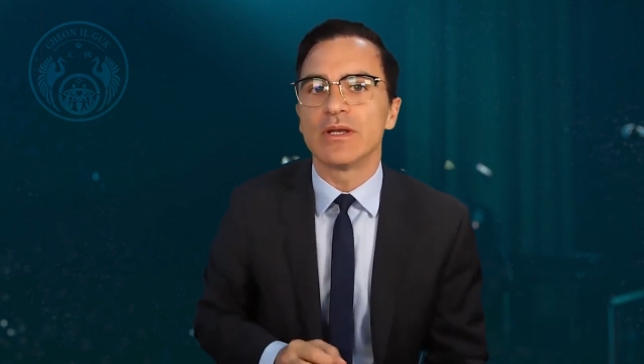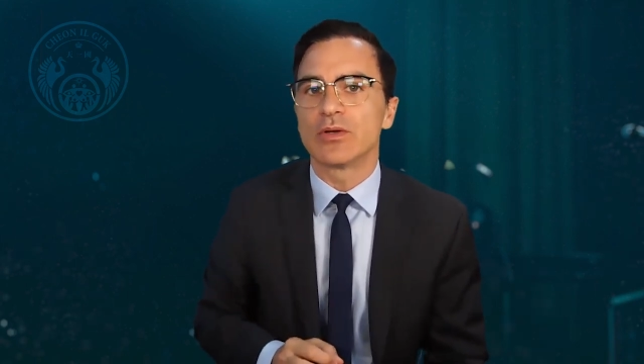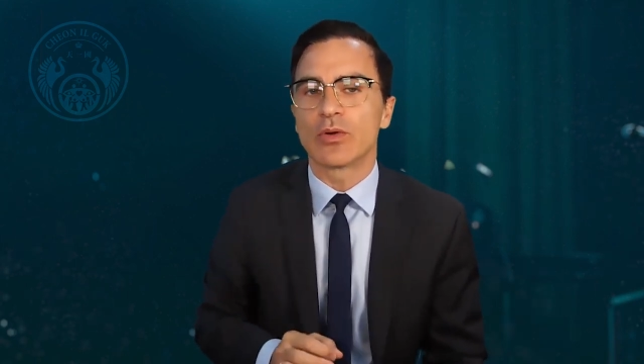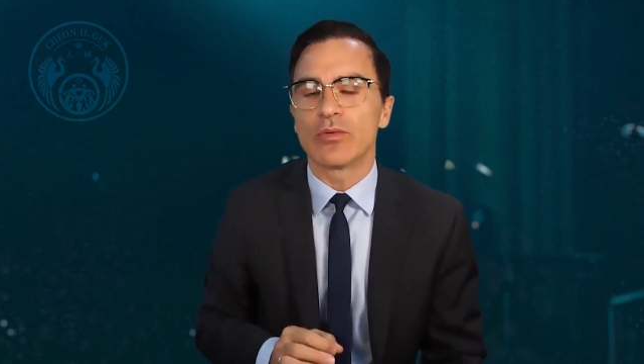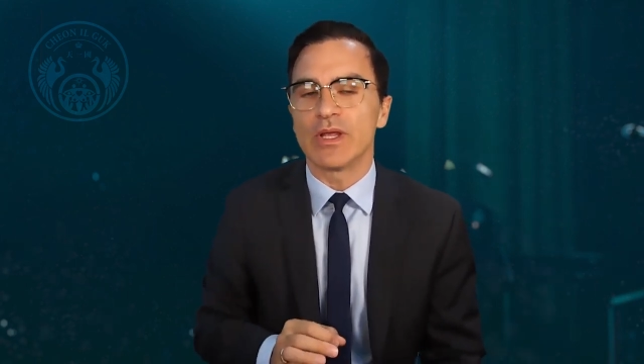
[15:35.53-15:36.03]
in
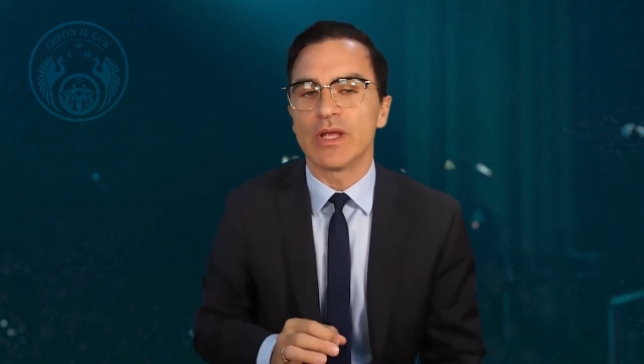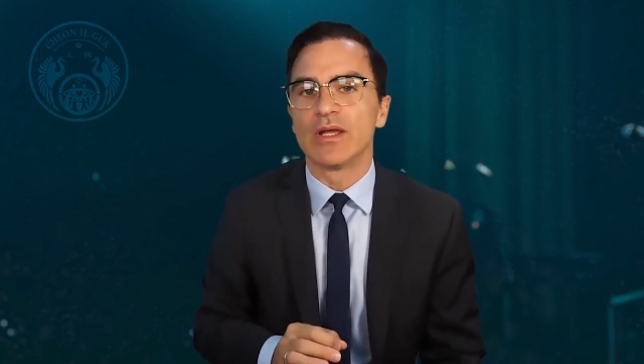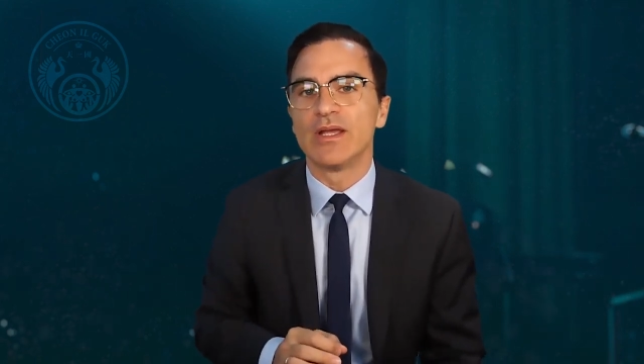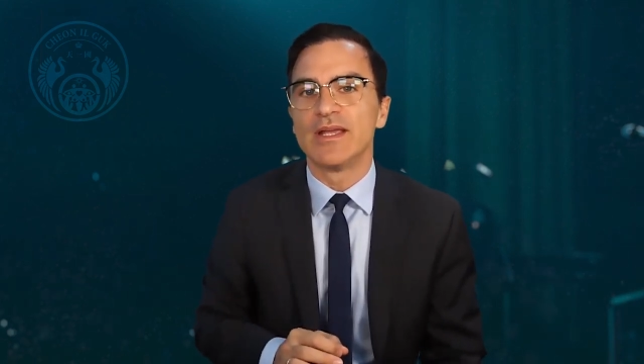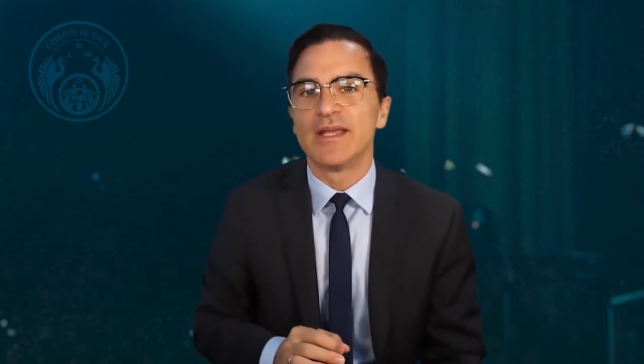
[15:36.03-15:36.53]
Korea.
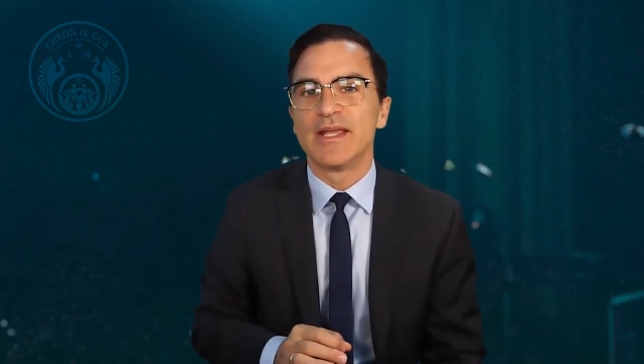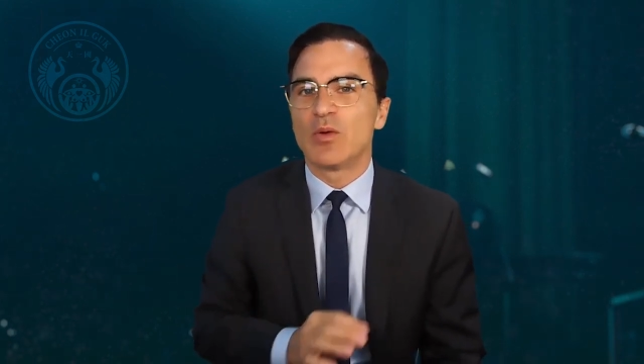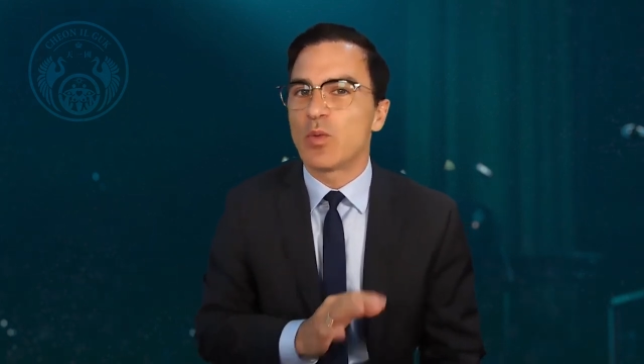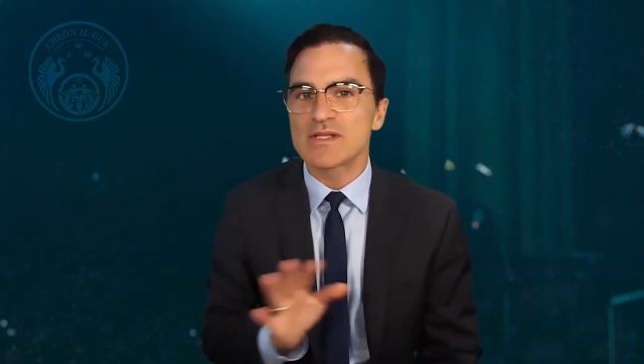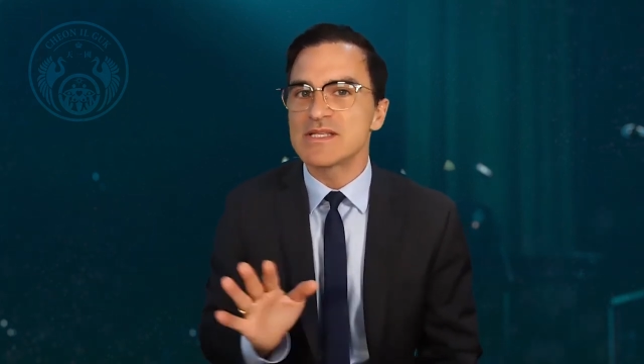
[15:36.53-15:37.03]

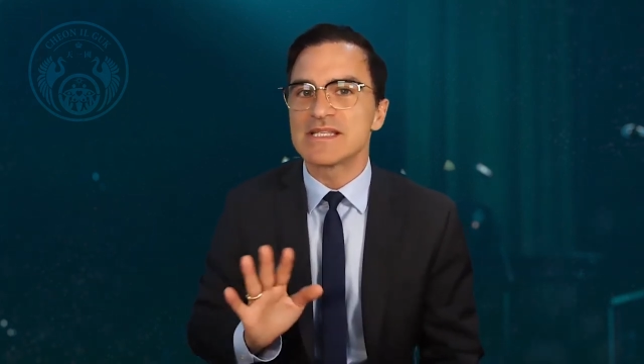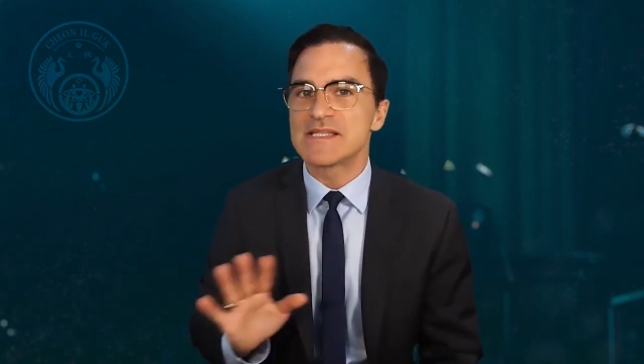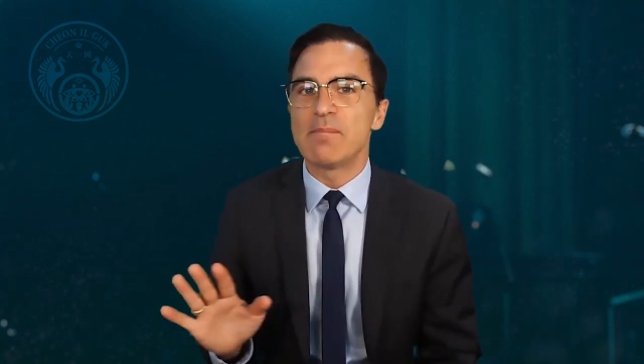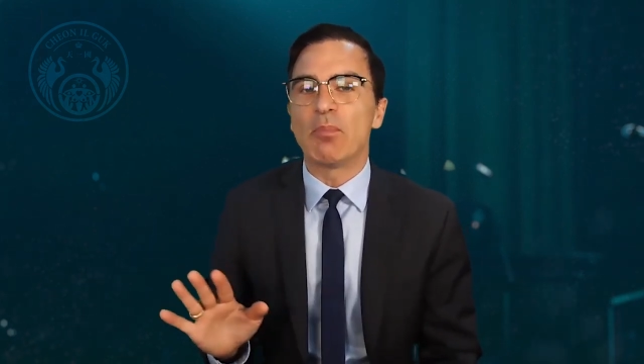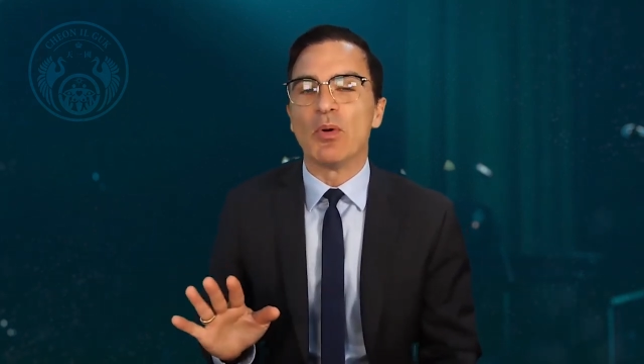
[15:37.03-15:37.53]
It wasn't
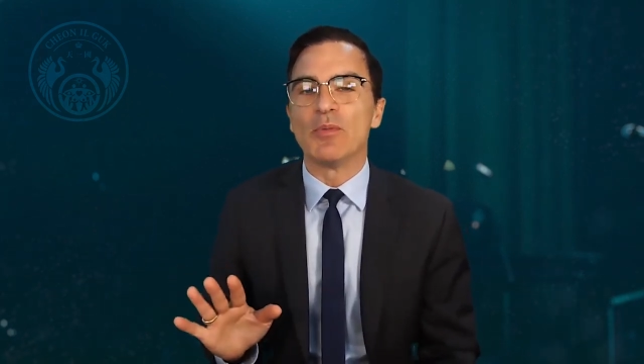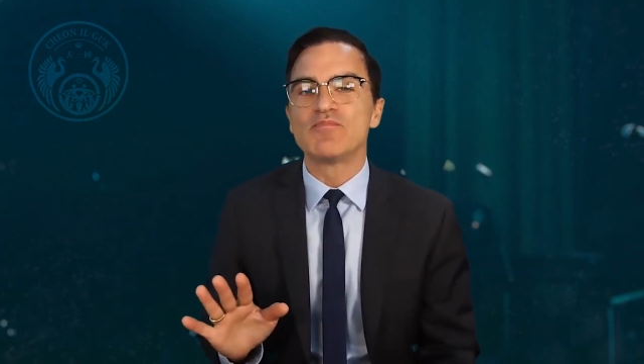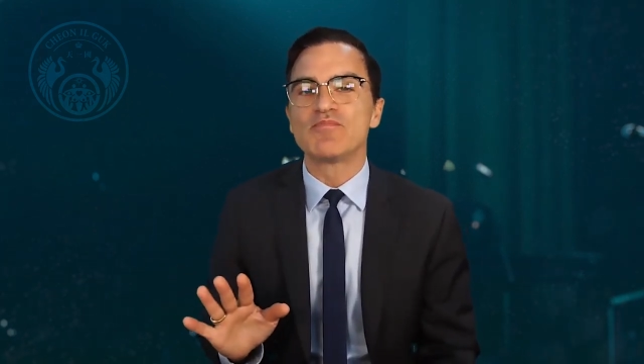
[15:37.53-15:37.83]
simple.